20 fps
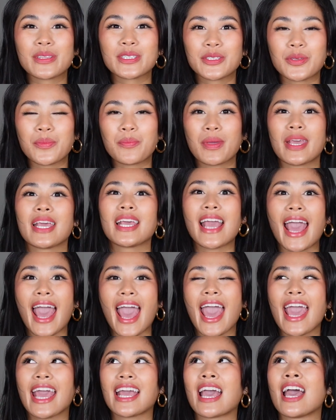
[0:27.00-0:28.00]
to be
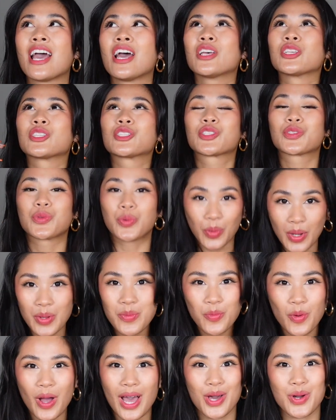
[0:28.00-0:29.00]
a
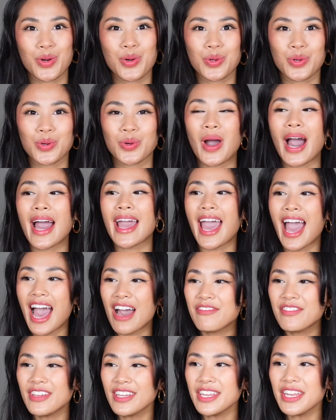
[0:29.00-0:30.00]
swimwear haul. I
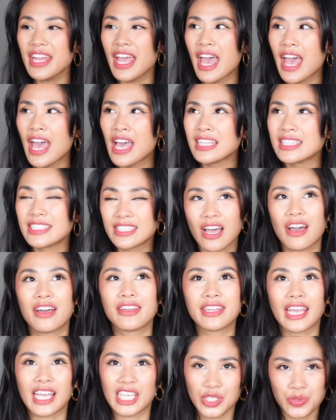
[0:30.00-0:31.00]
haven't
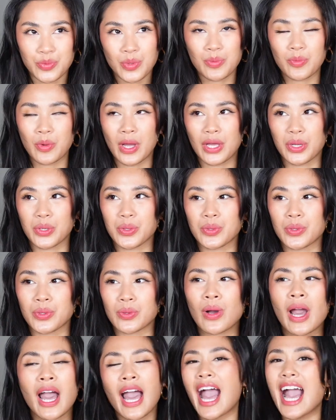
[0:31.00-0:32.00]
done a swimwear
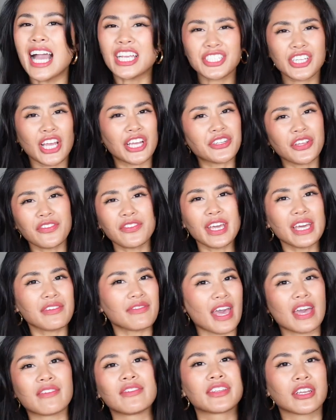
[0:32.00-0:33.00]
haul. Actually, I don't think
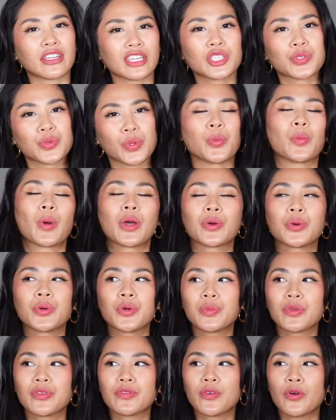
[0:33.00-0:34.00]
I've ever done a swimwear
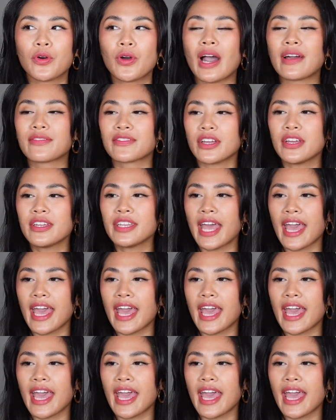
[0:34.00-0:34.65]
haul before. I've done